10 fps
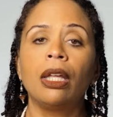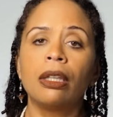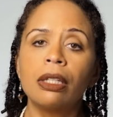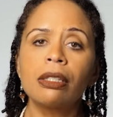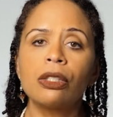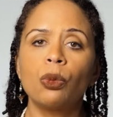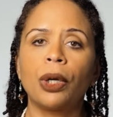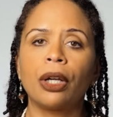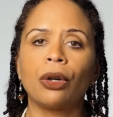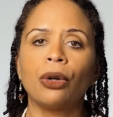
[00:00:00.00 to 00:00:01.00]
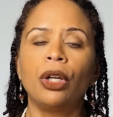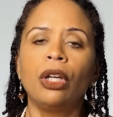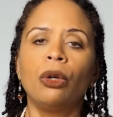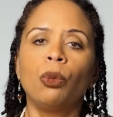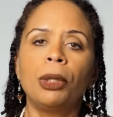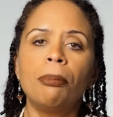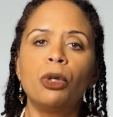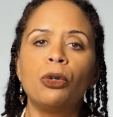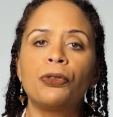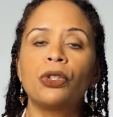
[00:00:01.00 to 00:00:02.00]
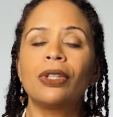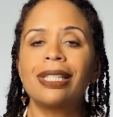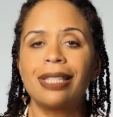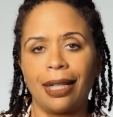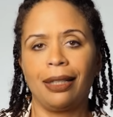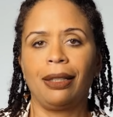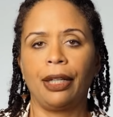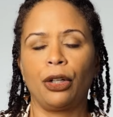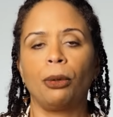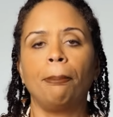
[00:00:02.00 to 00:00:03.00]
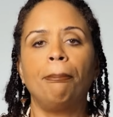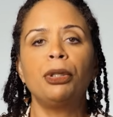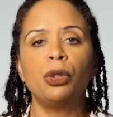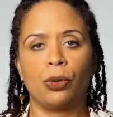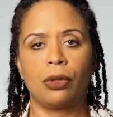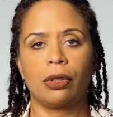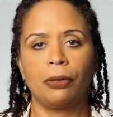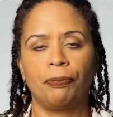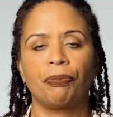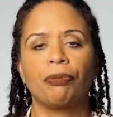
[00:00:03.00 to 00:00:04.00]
This is where we move to the second layer, boost.